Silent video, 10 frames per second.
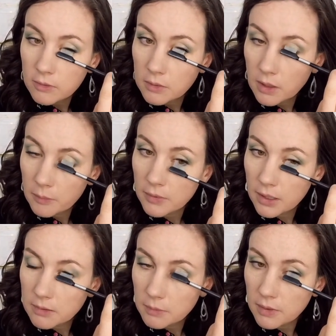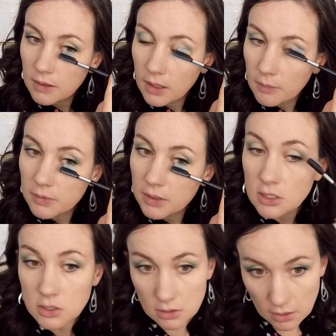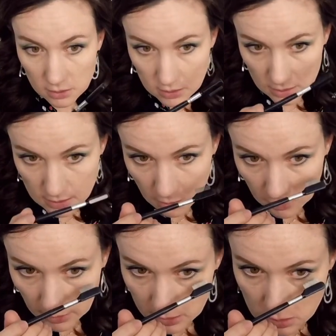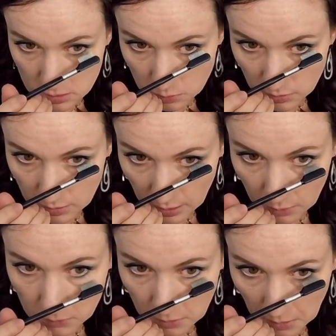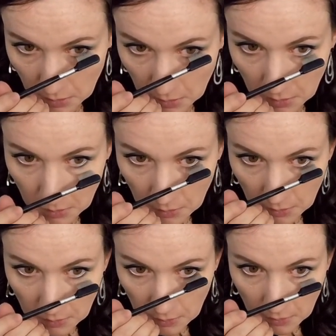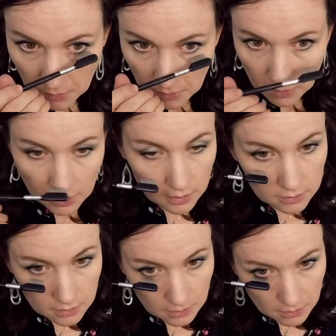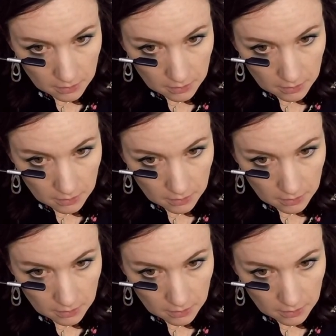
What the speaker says: from your upper application onto these lower lashes without it